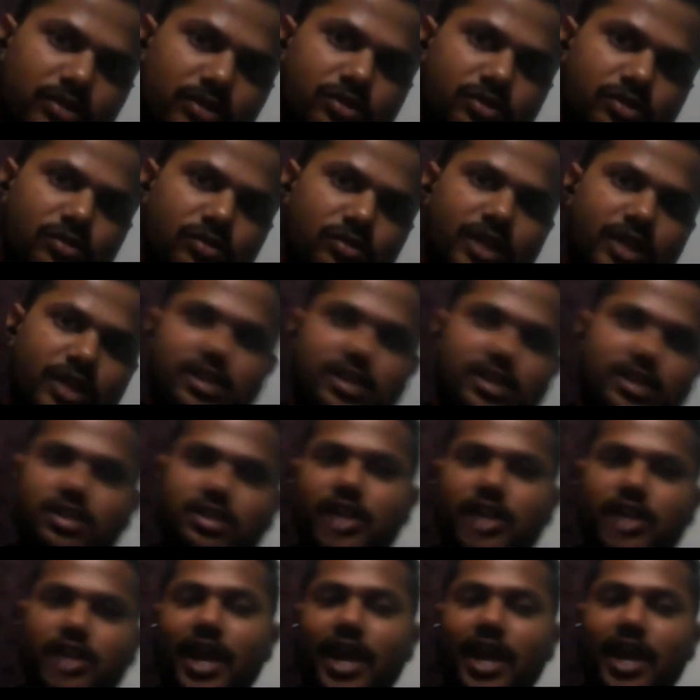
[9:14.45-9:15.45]
So I
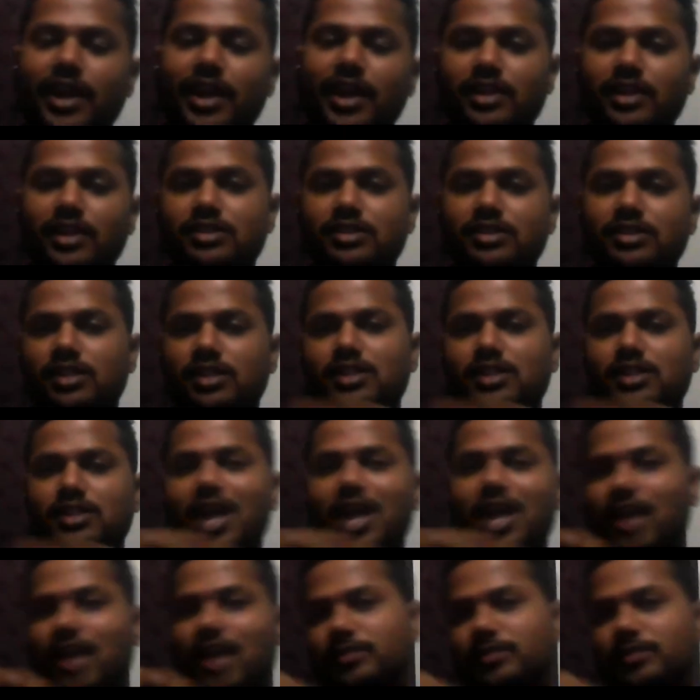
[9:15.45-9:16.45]
just it's just
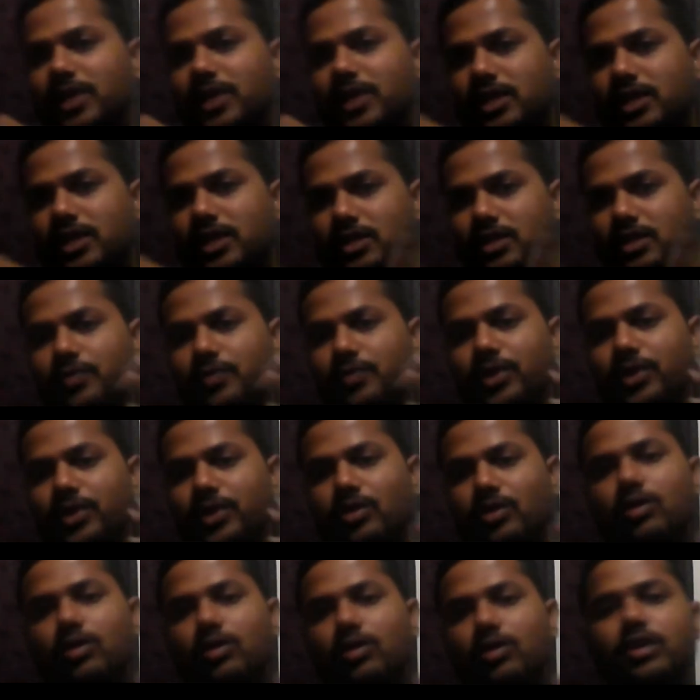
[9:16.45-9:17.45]
explanation
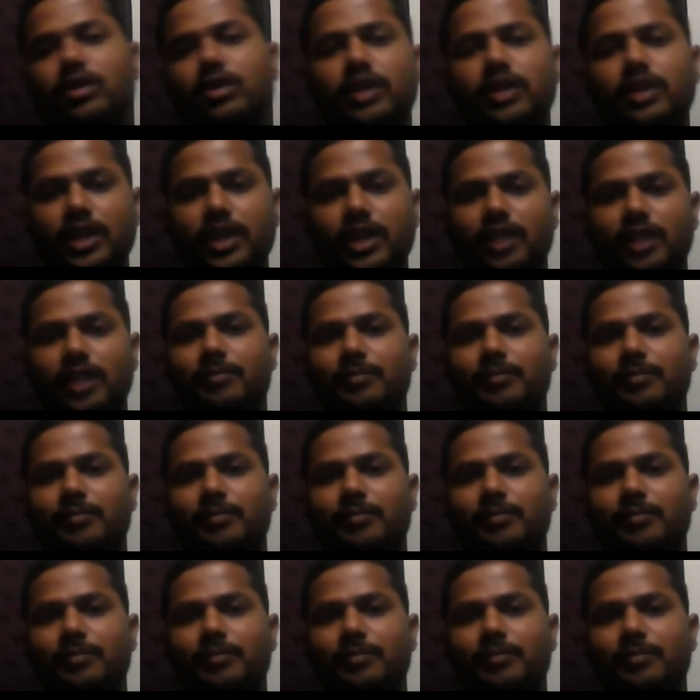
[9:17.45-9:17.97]
video that I